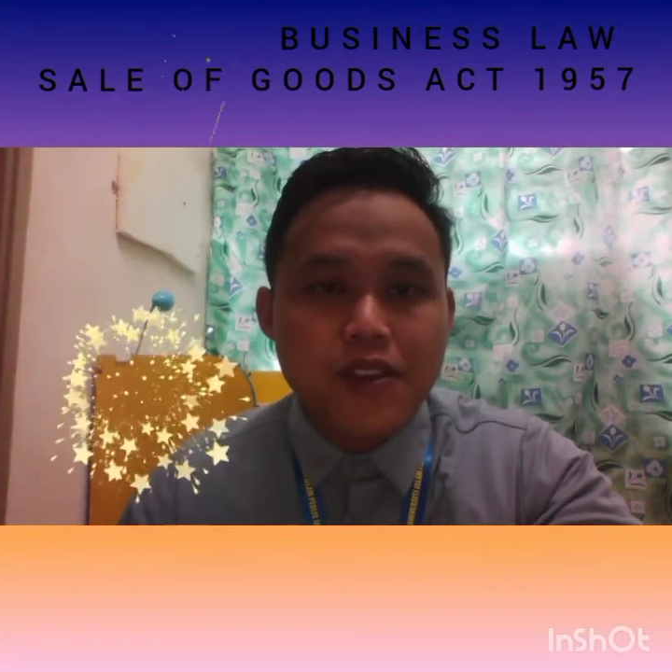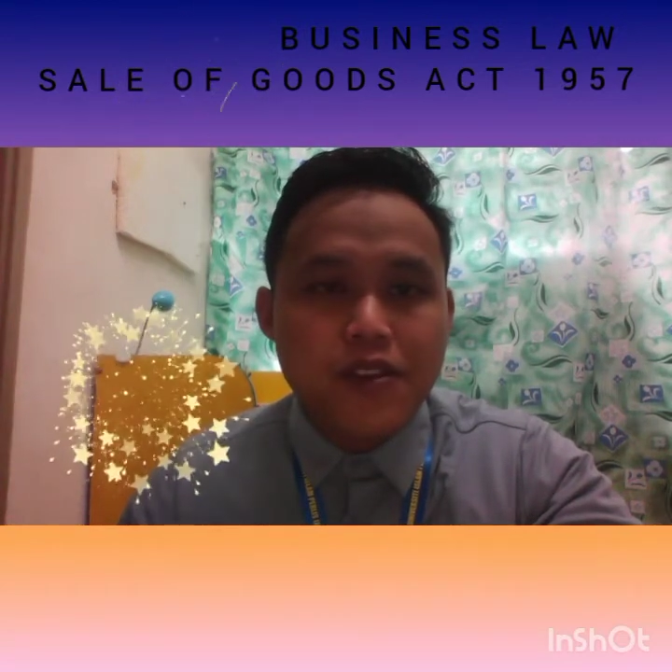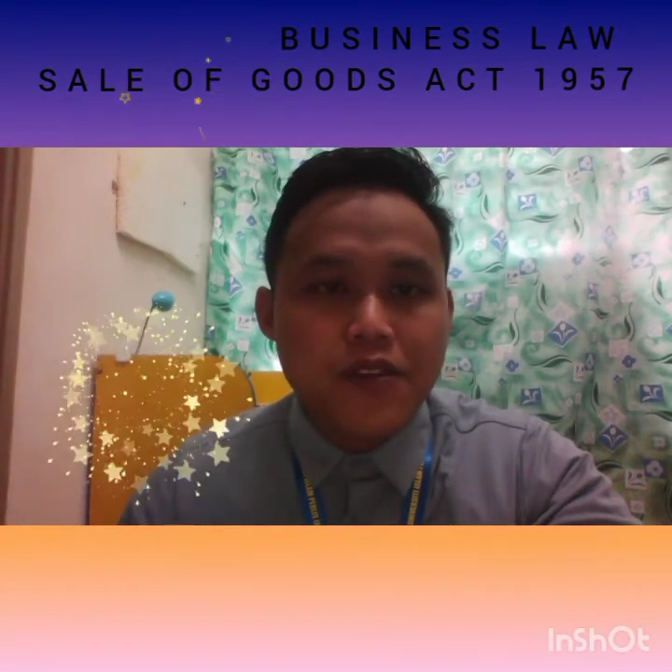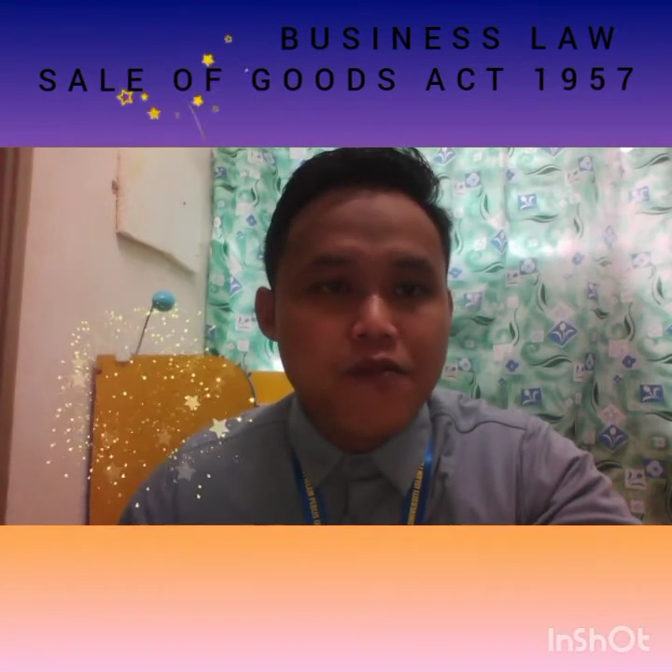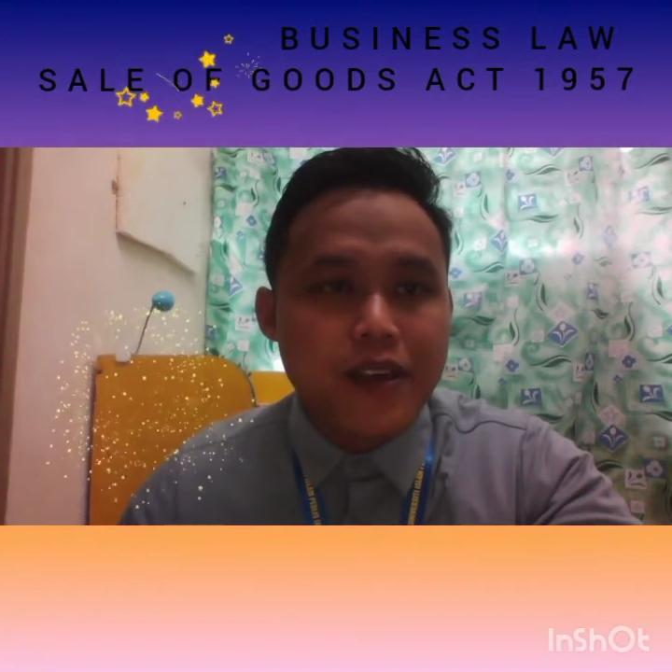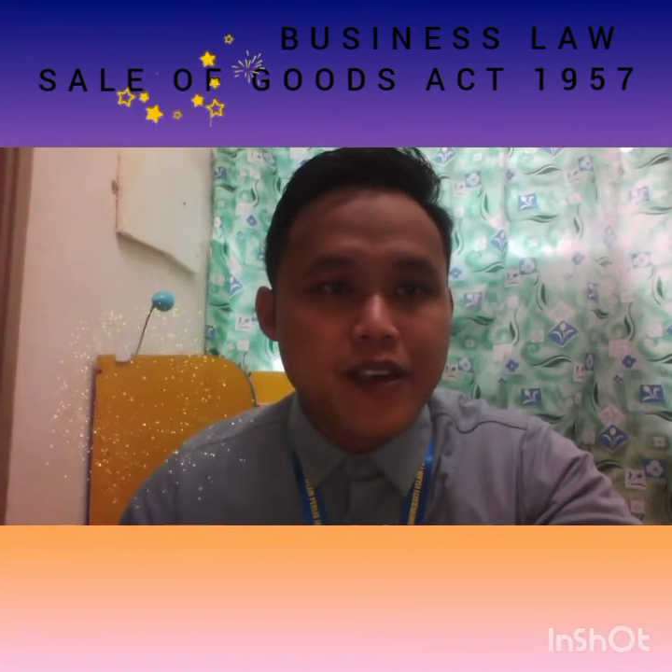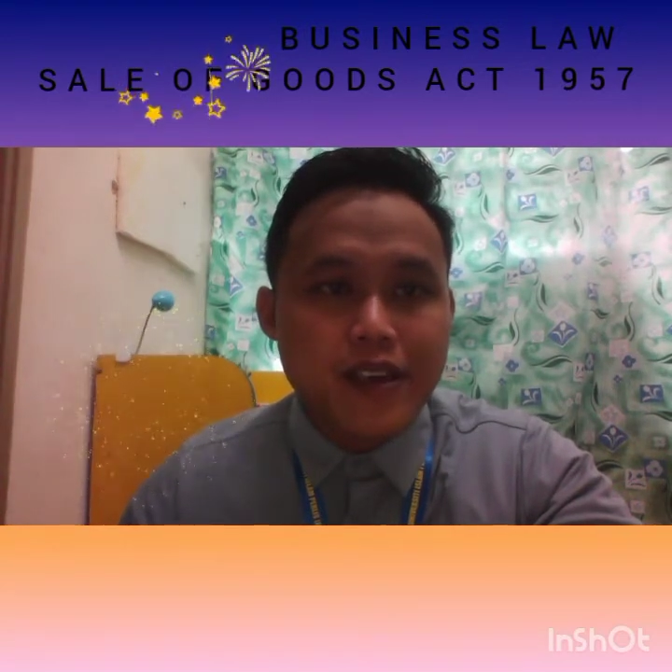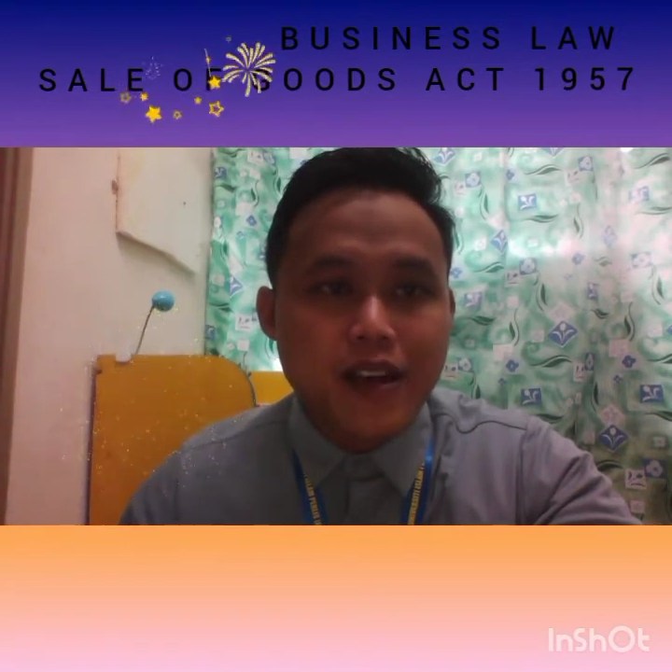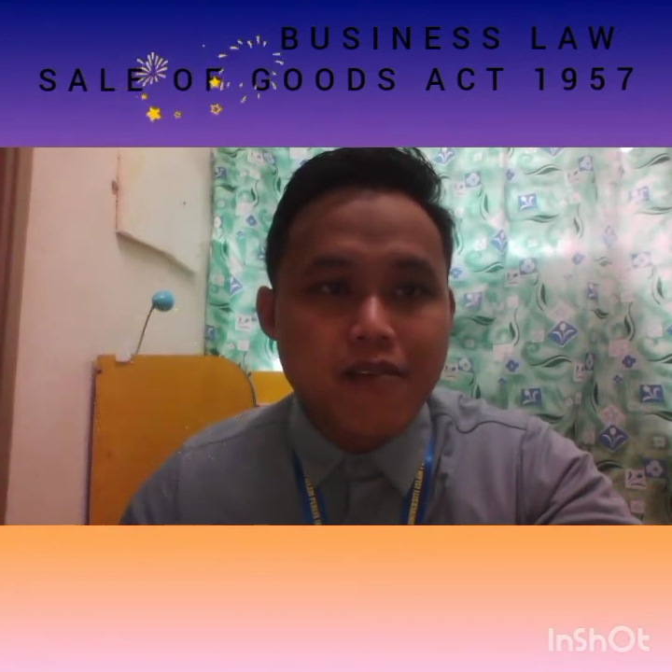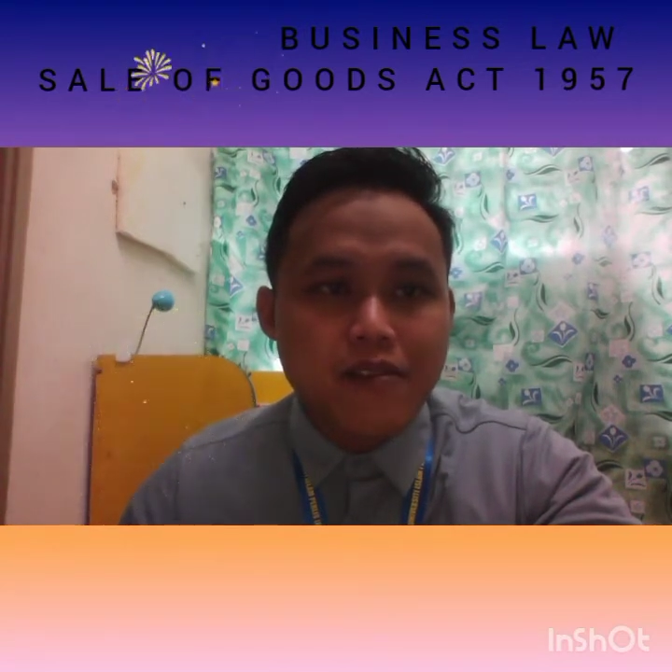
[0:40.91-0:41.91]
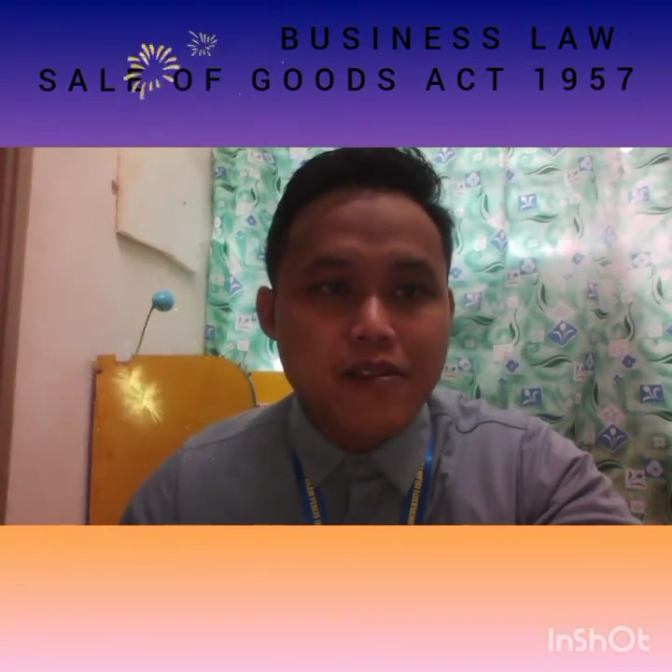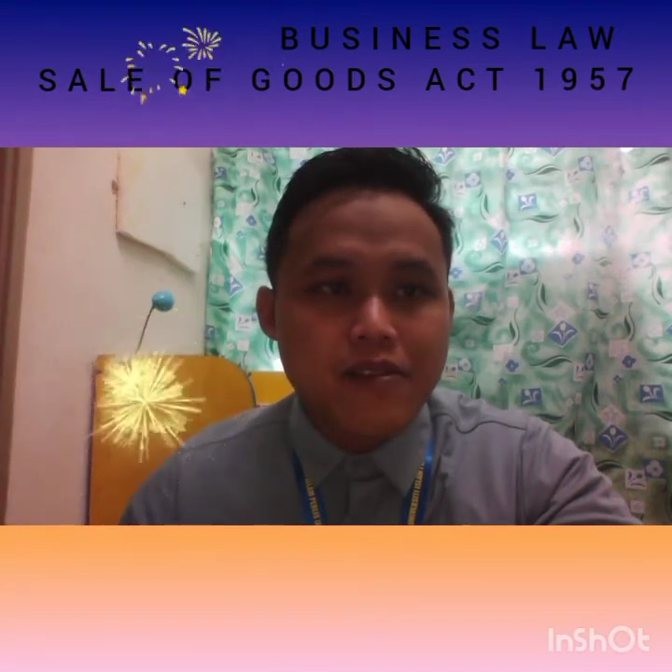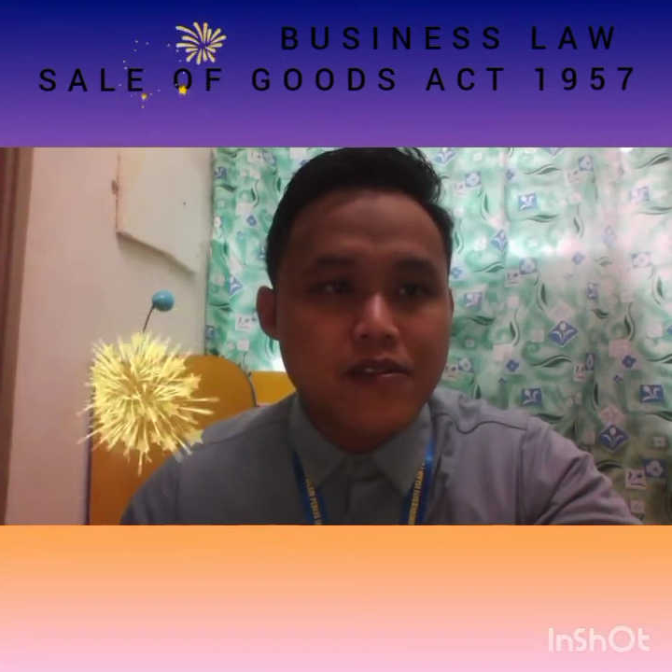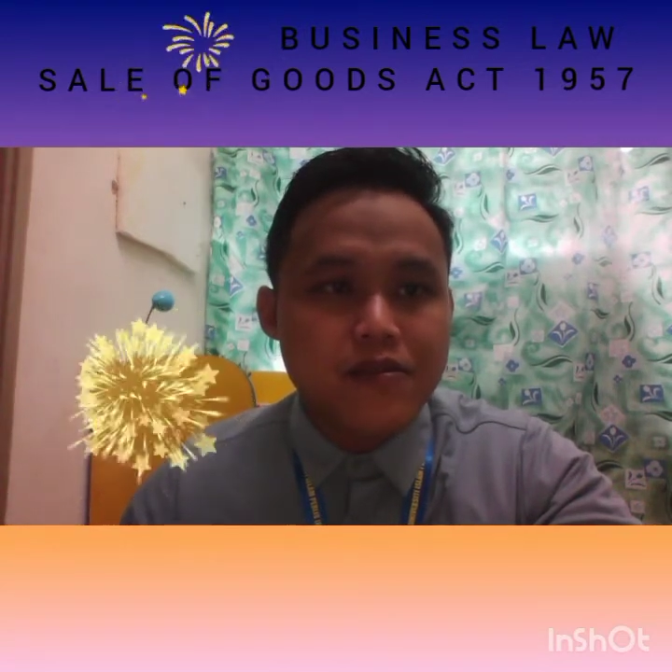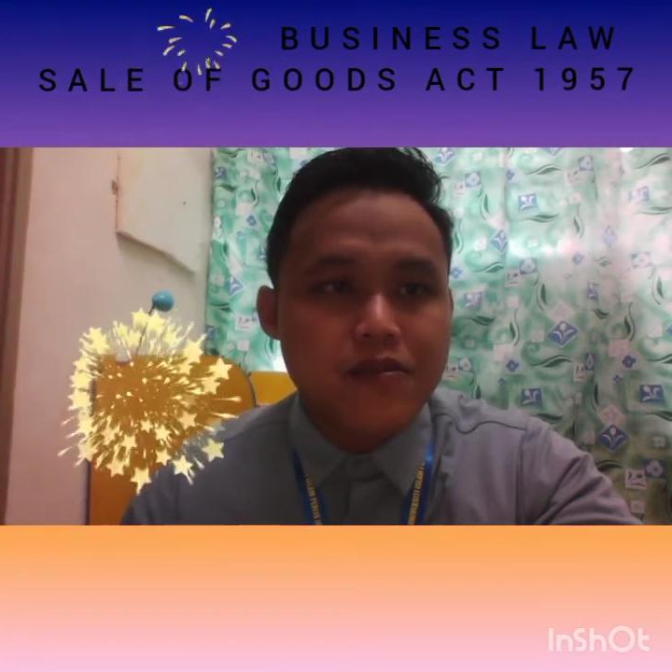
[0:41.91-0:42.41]
of
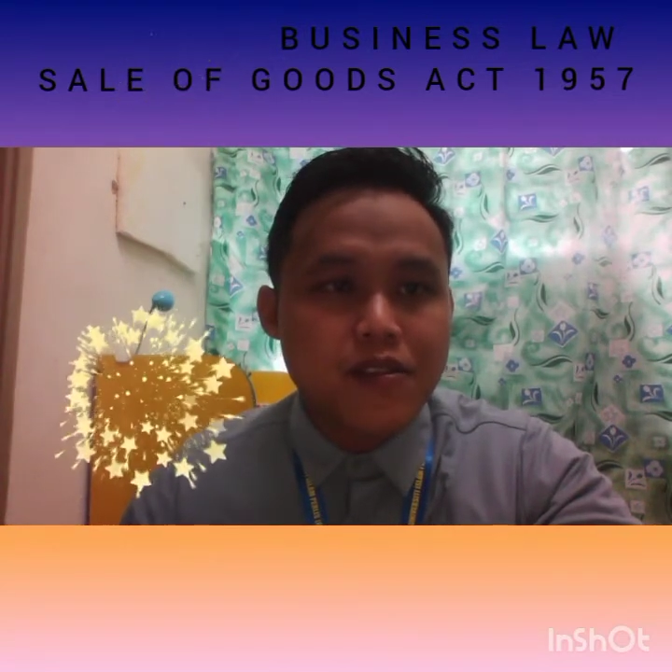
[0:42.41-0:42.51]
background